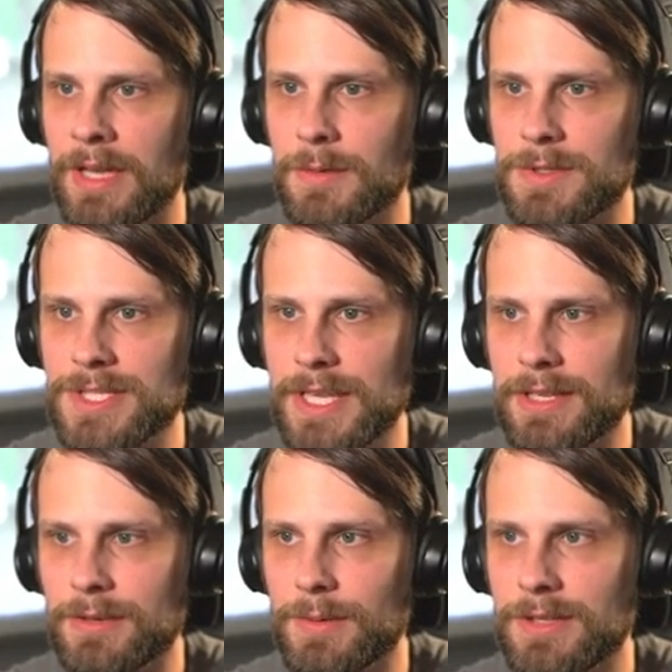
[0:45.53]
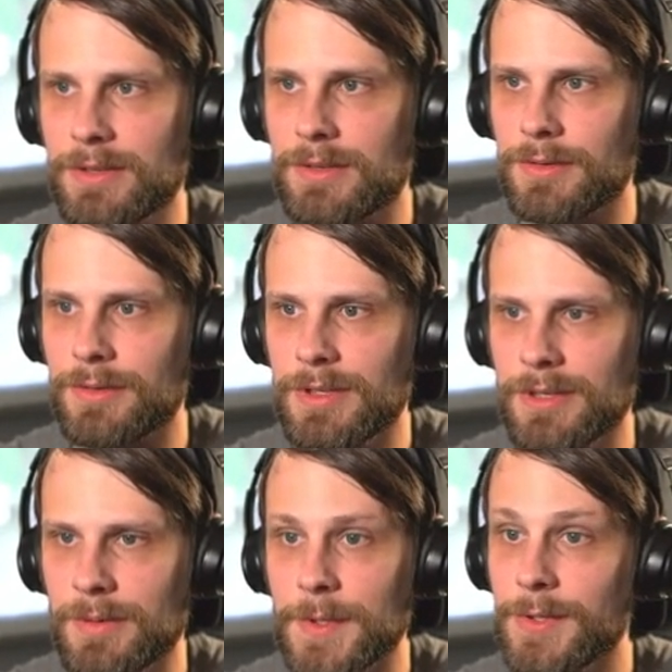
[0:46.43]
We're just taking a quick look through.
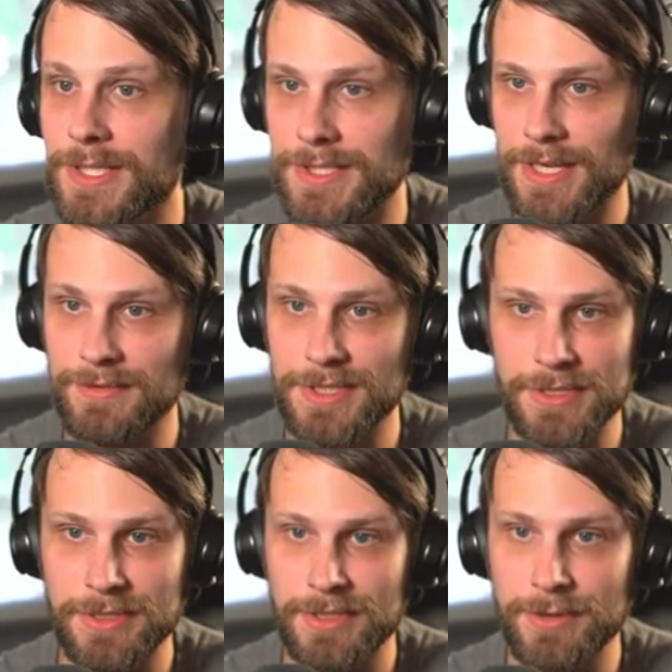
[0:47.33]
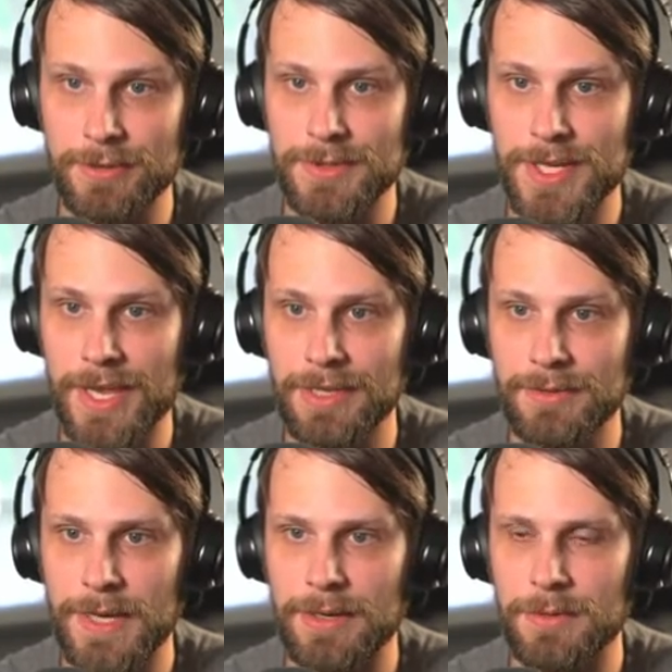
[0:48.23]
Nicol Bolas is obviously huge and
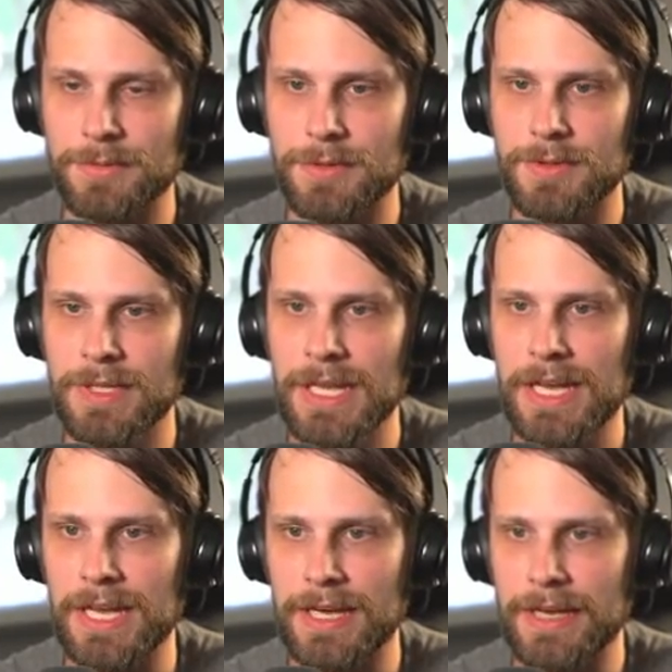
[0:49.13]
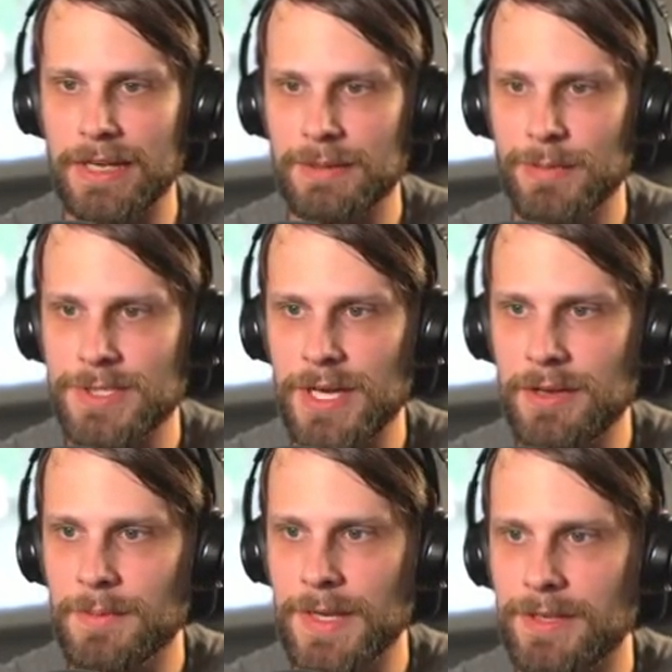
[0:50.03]
powerful, and we'll talk
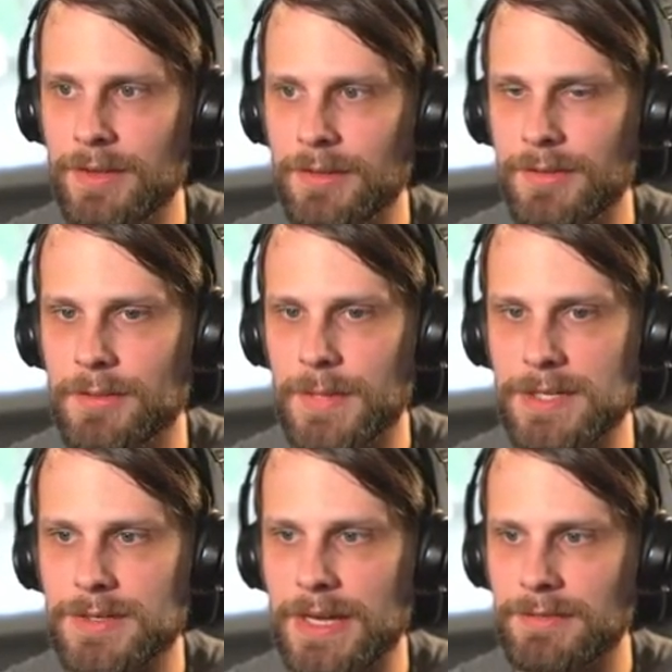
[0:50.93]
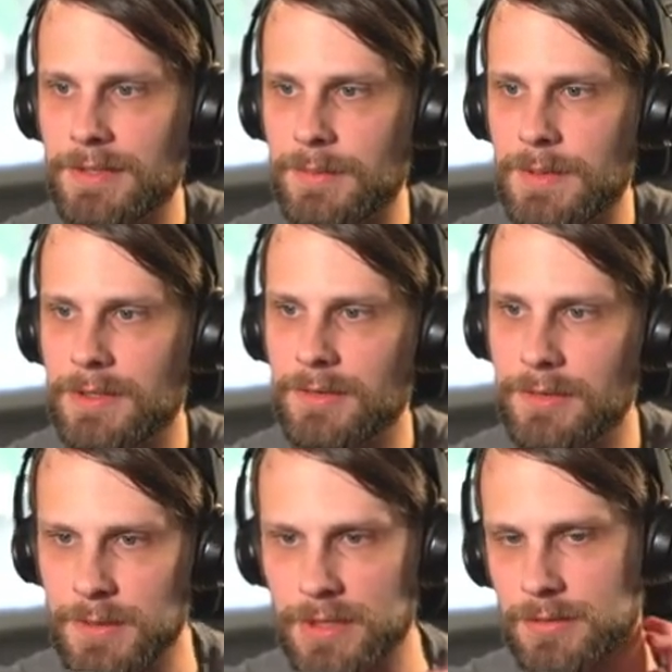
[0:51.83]
about also my draft experience as
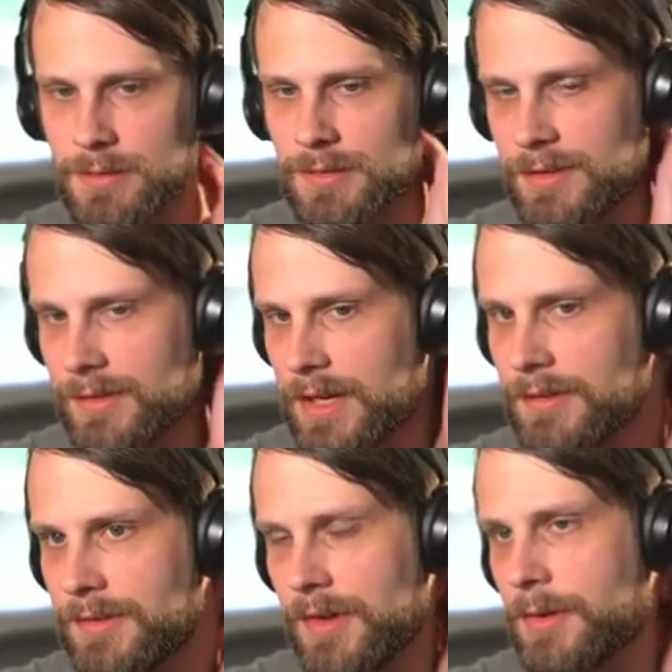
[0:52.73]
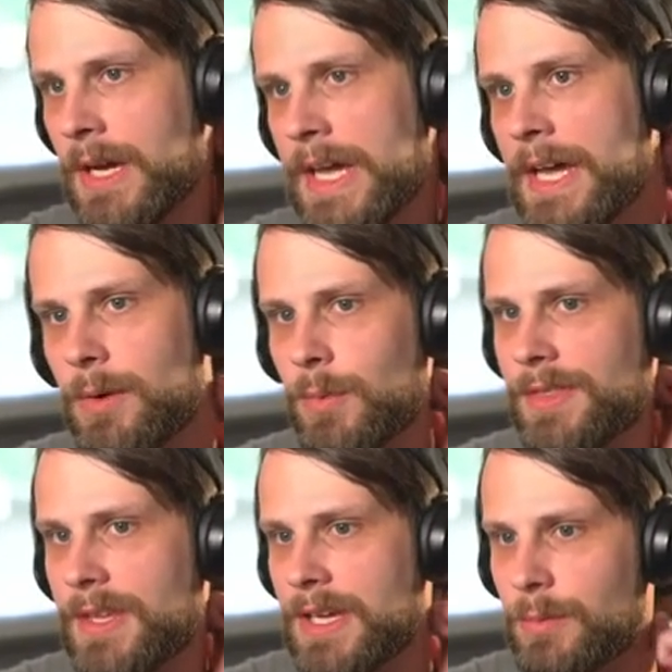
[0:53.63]
we go through this, guys. So one
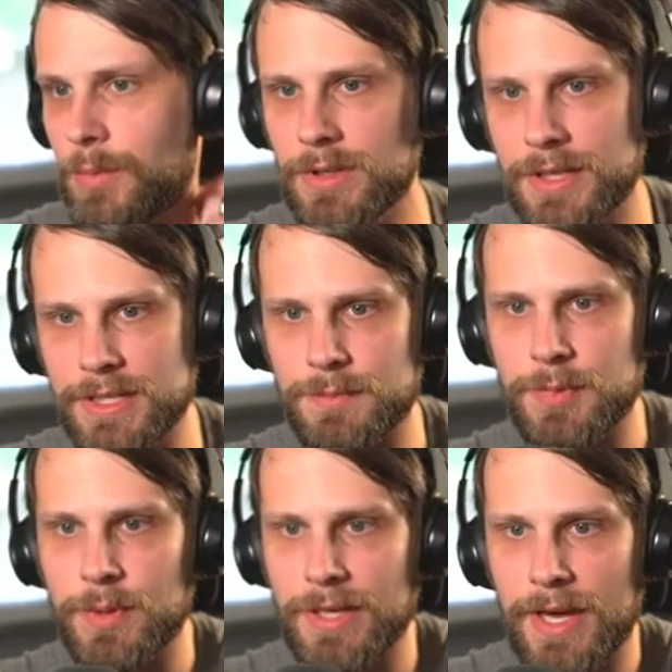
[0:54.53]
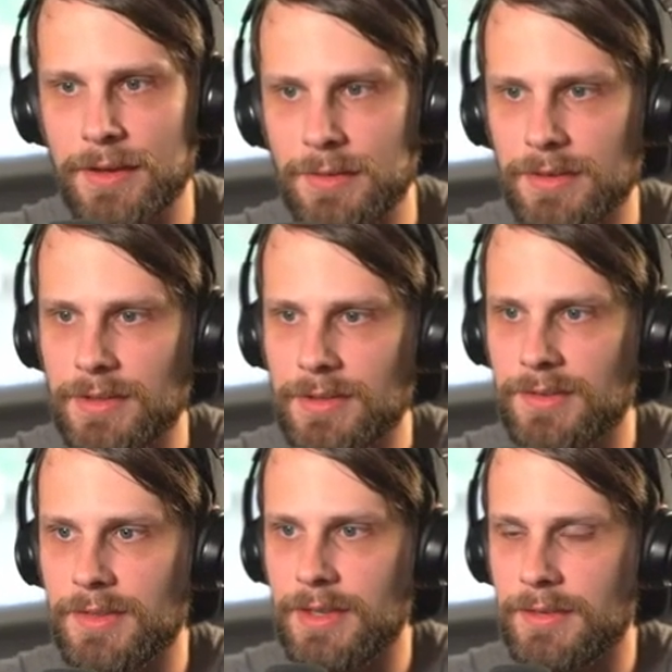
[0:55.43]
thing I would like to point out is
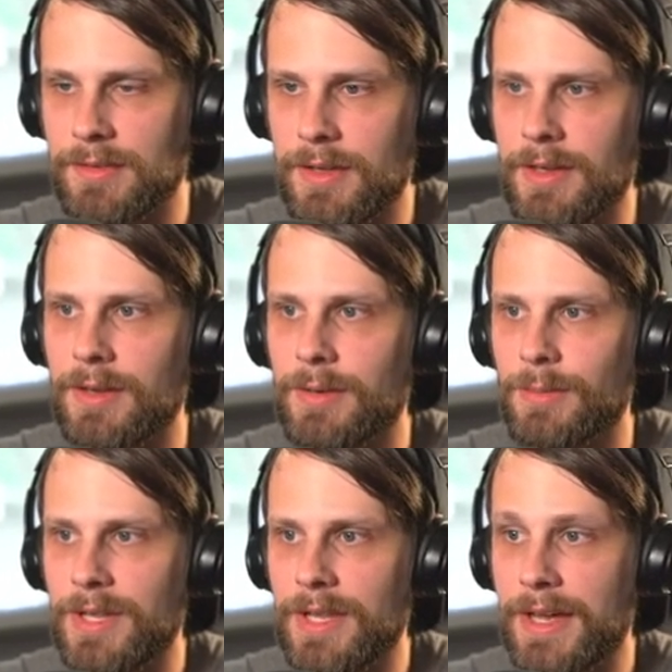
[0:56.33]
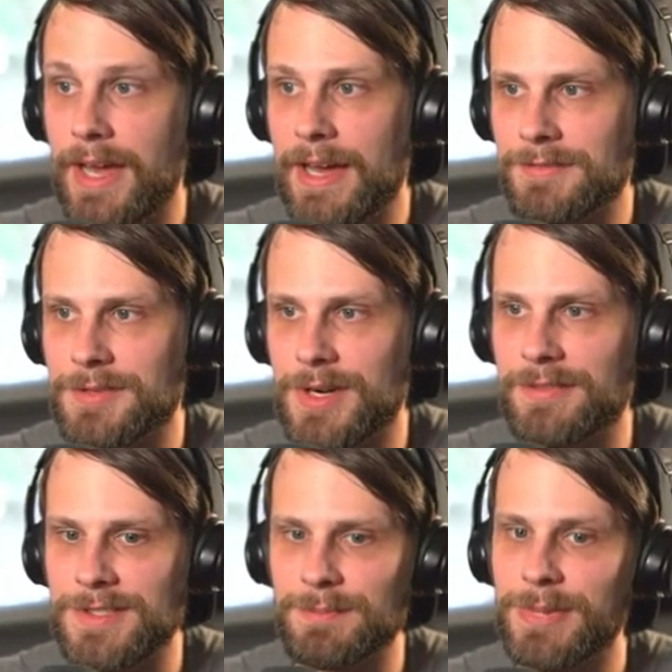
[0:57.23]
that while I have
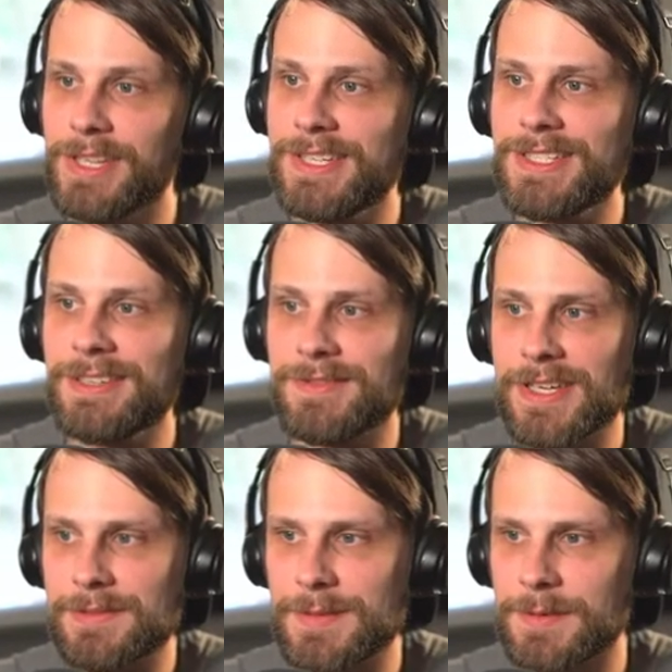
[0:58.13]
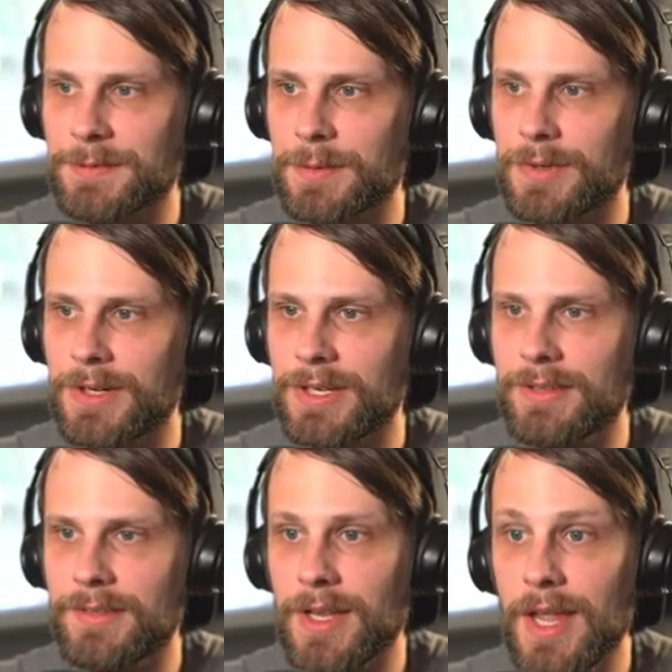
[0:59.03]
drafted plenty of times before, it
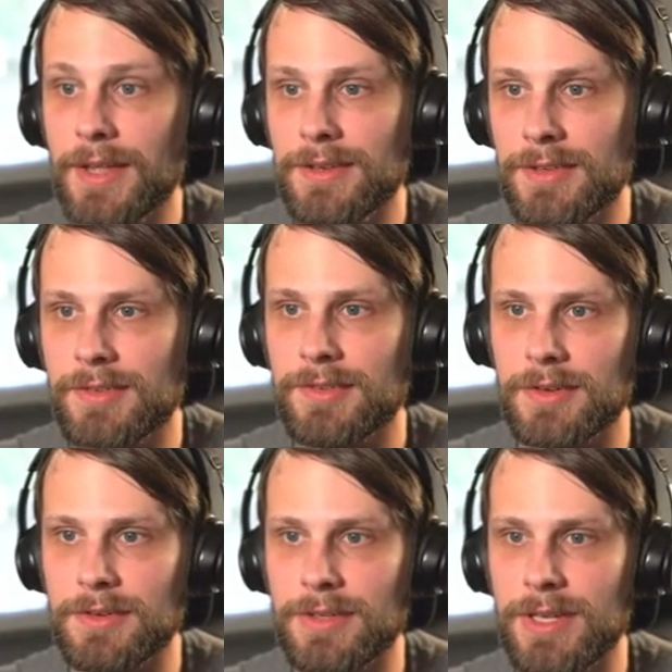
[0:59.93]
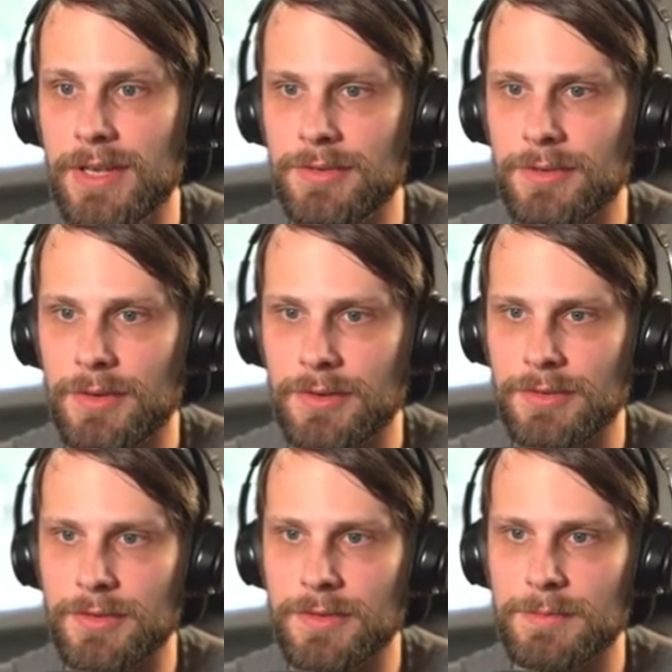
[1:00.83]
is not necessarily a strong
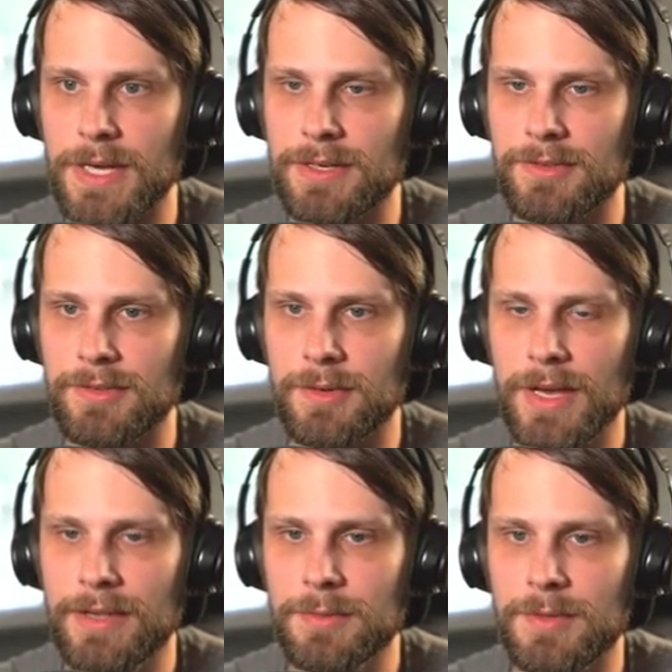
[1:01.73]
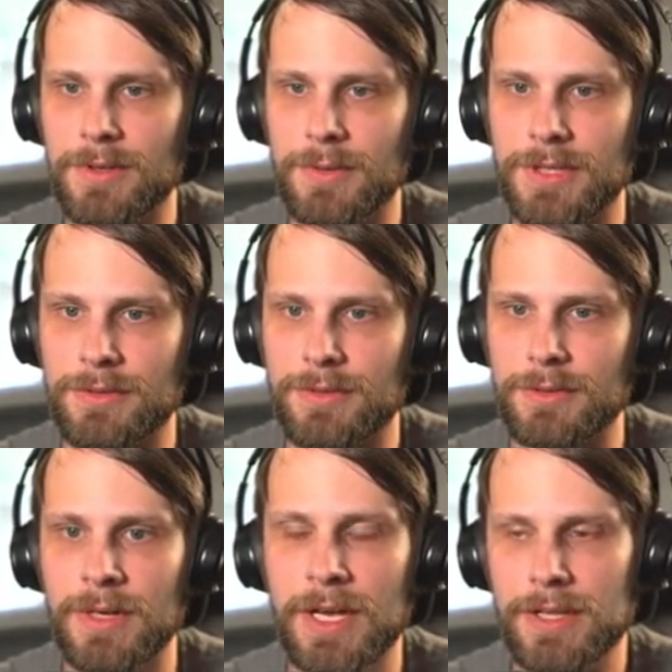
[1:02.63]
suit of mine, and so as we're going through, you'll